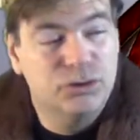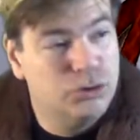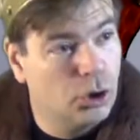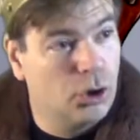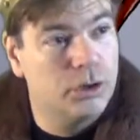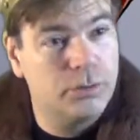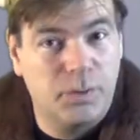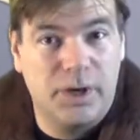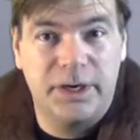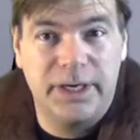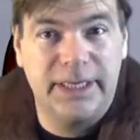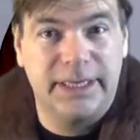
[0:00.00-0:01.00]
Don't
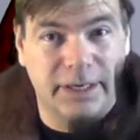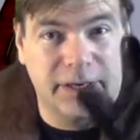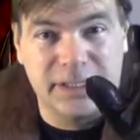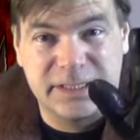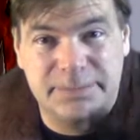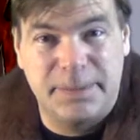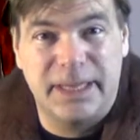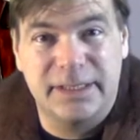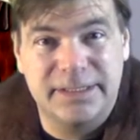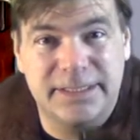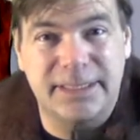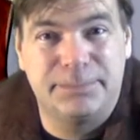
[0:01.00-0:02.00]
worry, there are spells